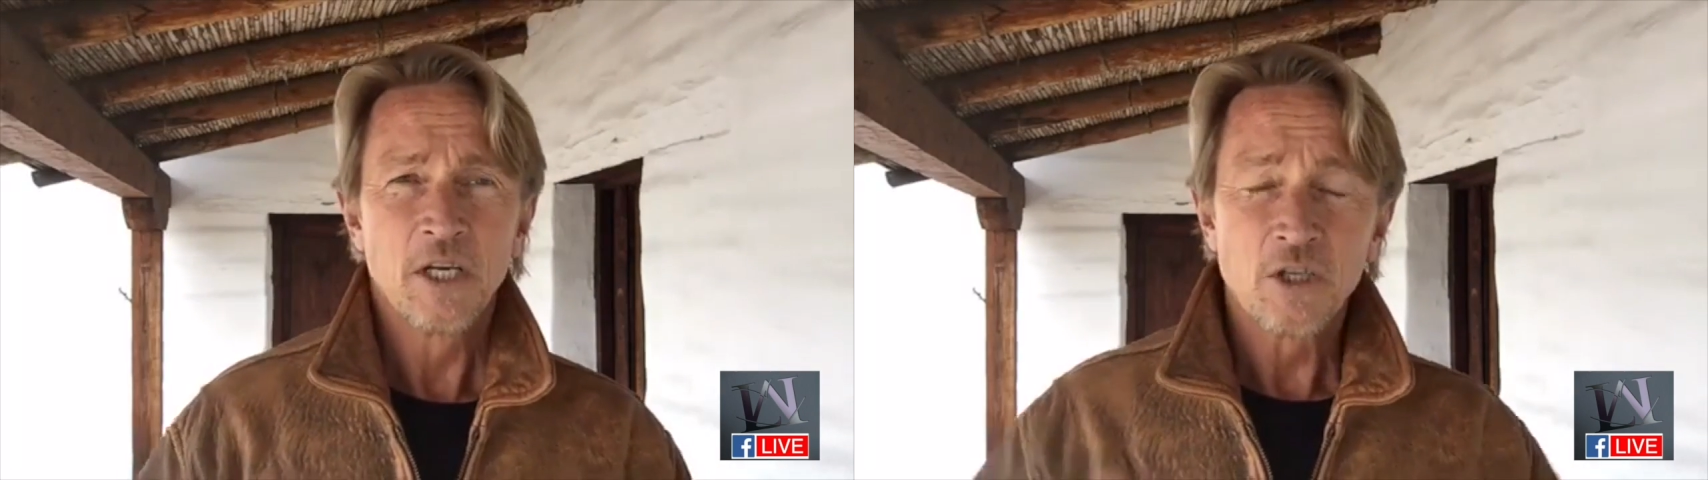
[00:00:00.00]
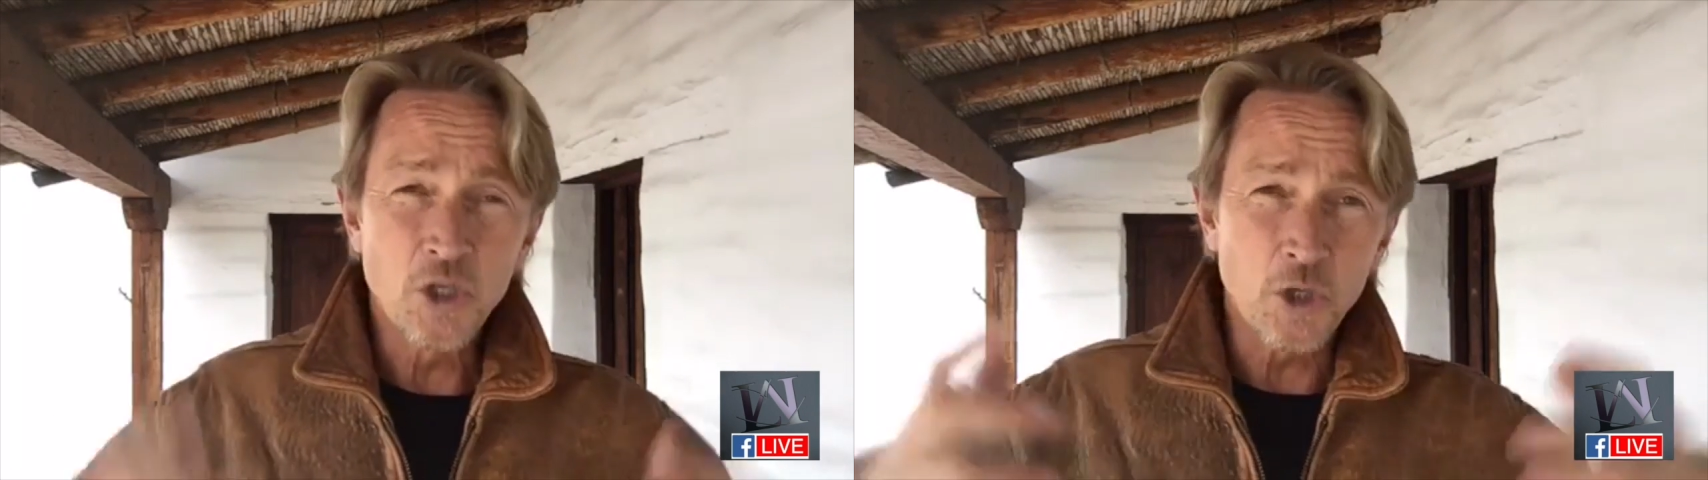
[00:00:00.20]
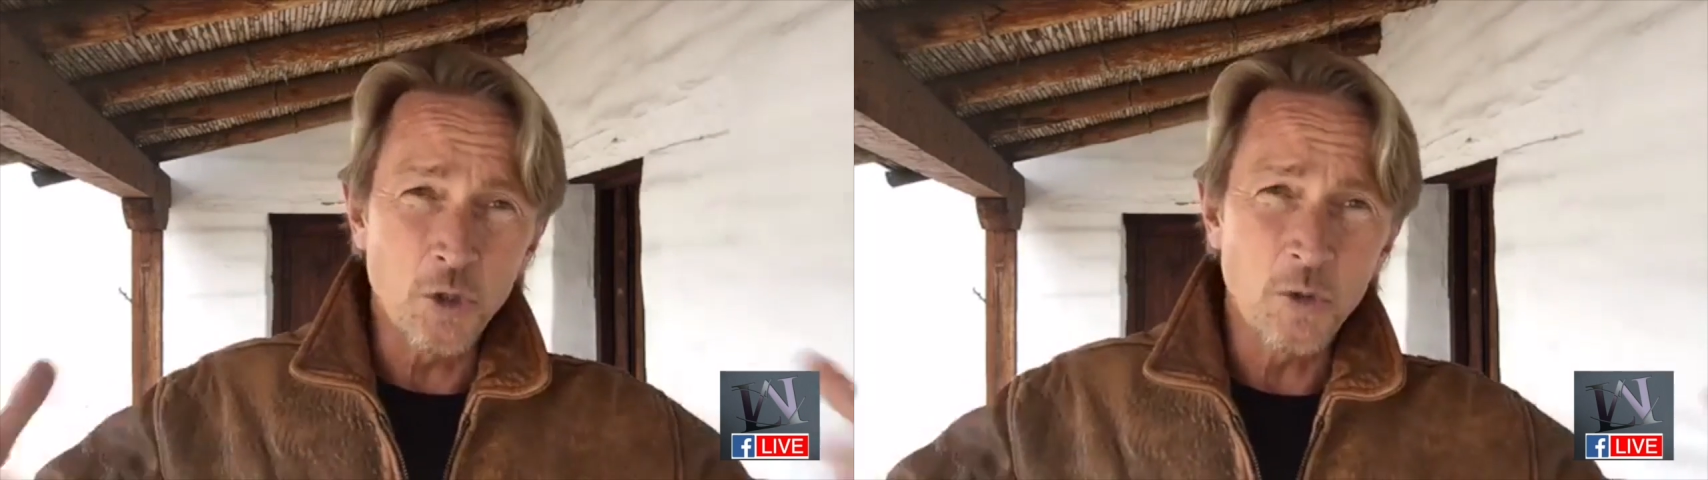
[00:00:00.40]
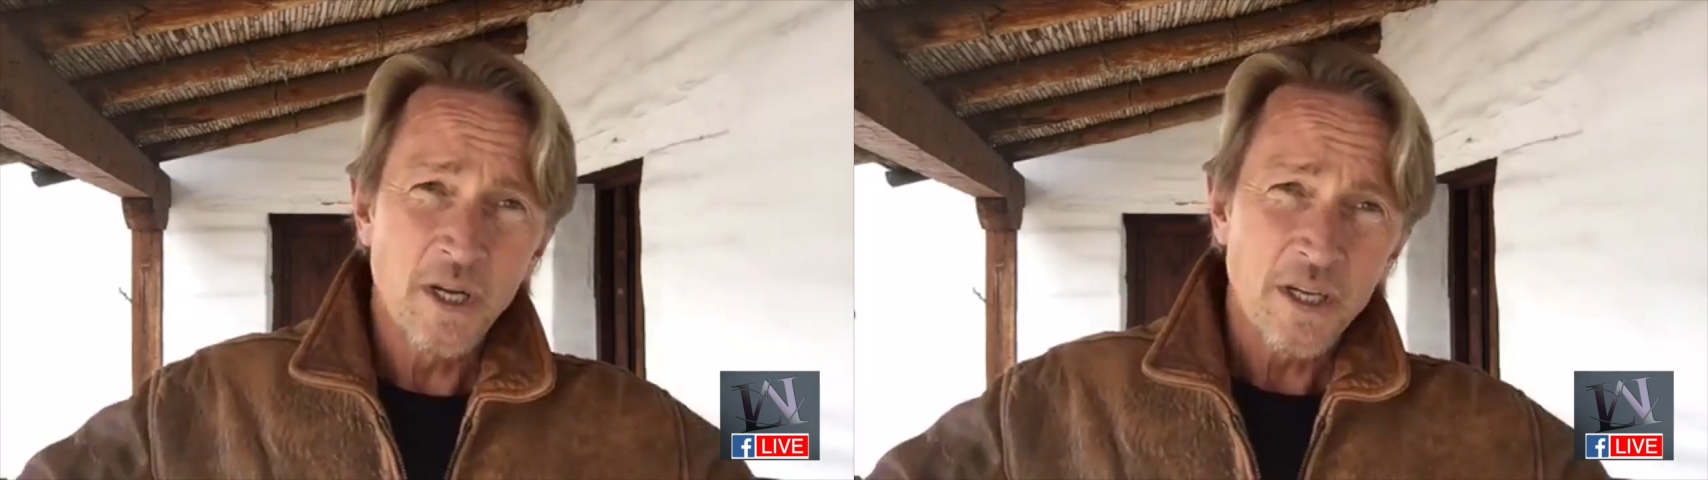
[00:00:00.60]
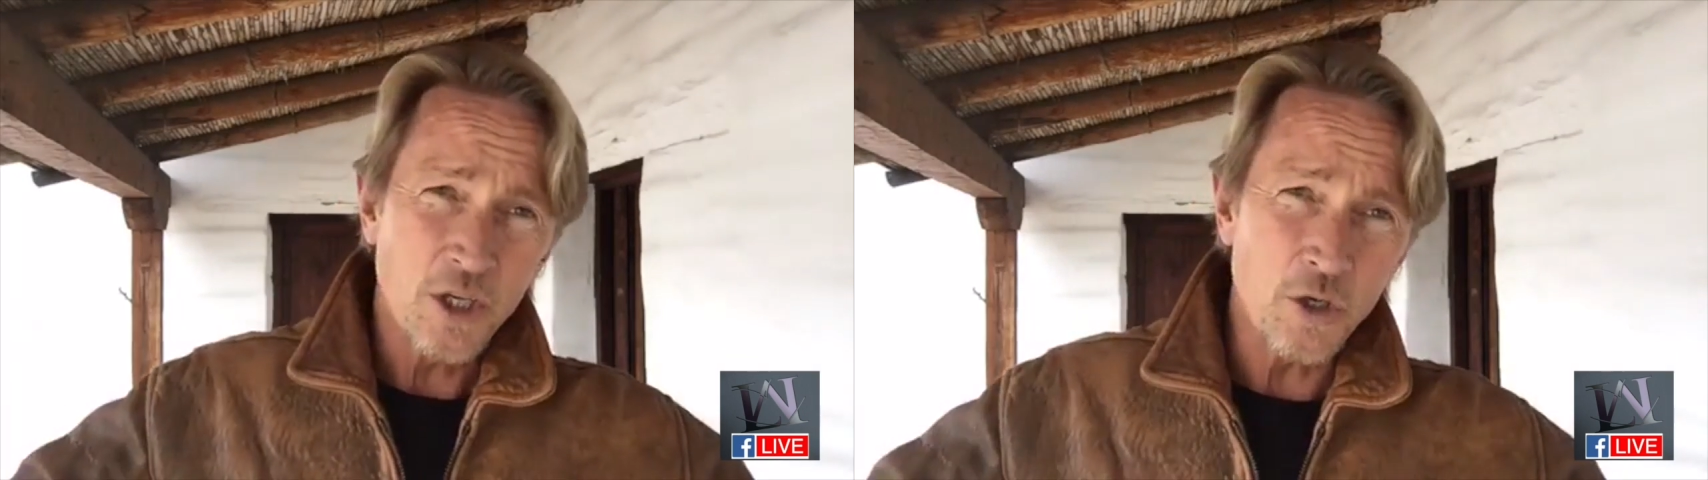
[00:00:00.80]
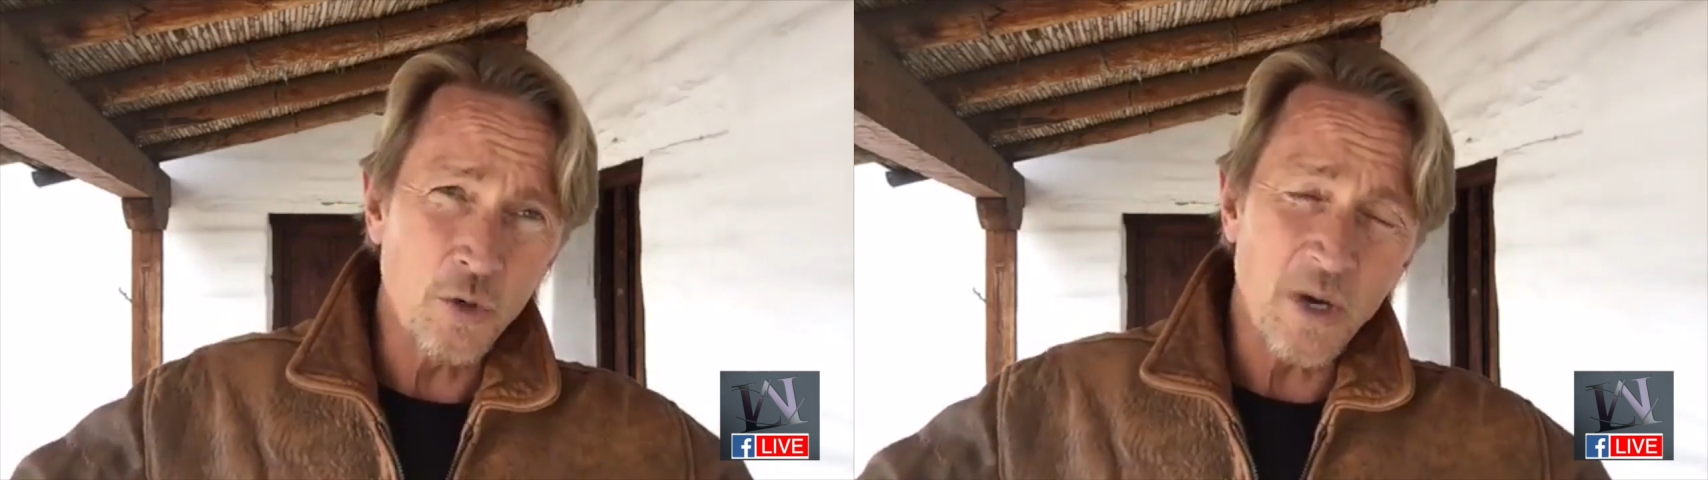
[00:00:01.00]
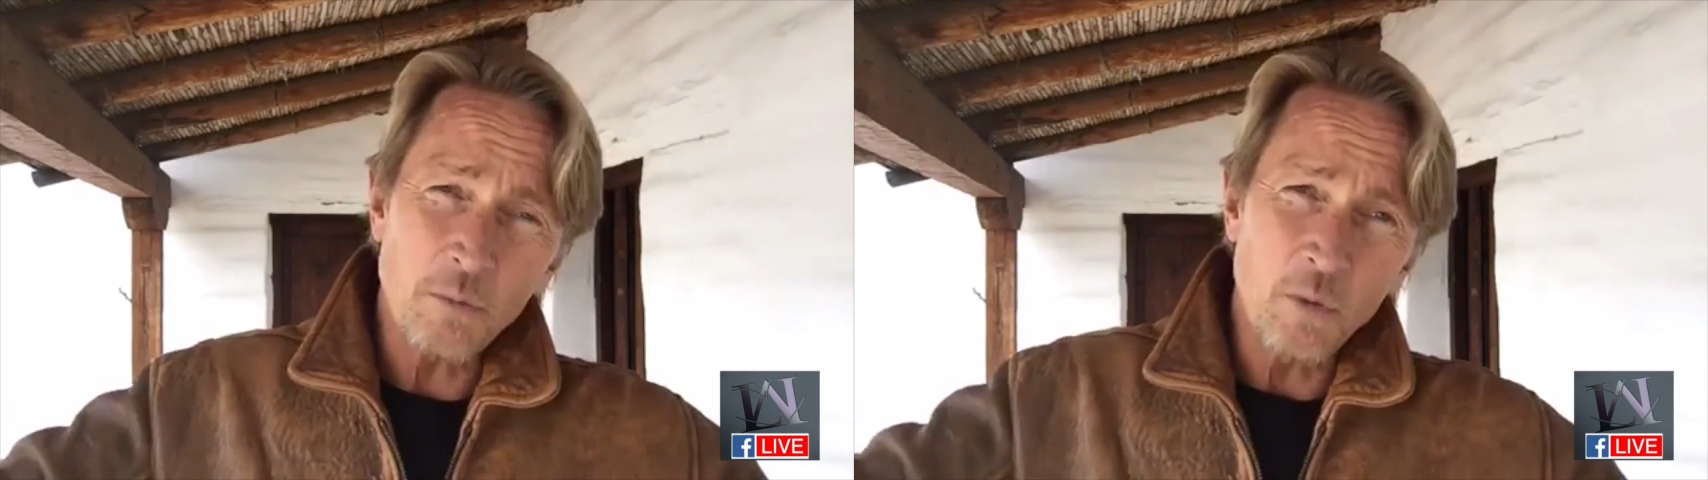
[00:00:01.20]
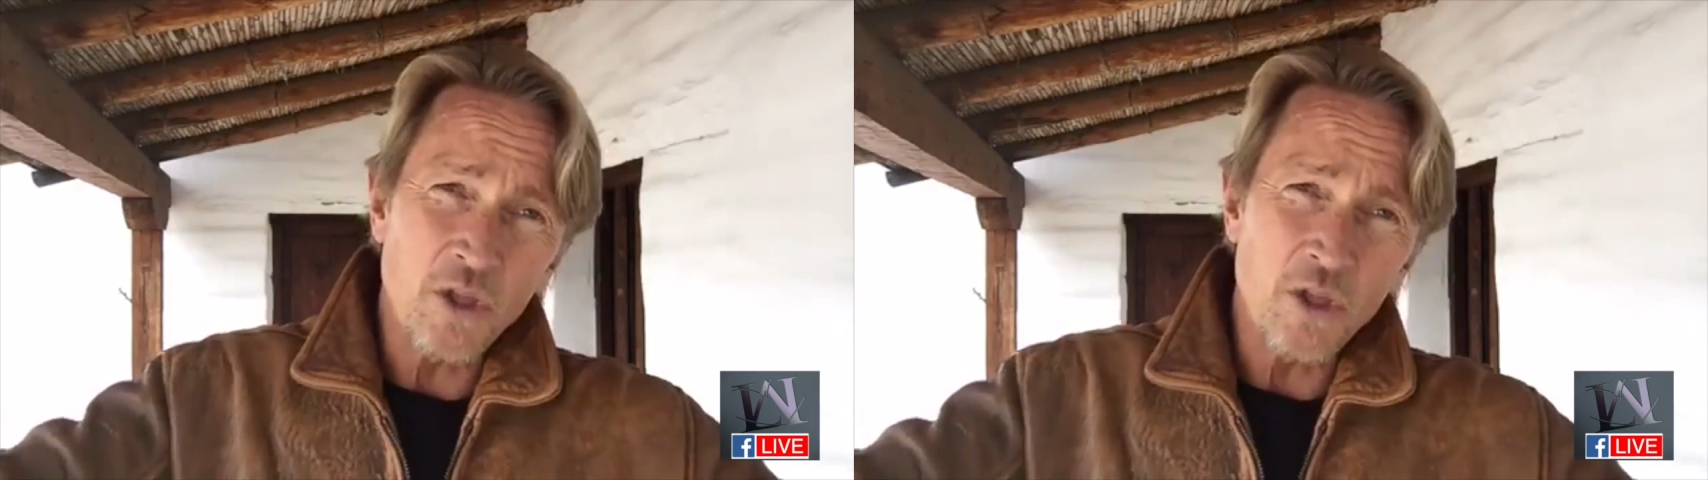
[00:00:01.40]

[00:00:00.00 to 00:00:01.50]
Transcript: Do you, with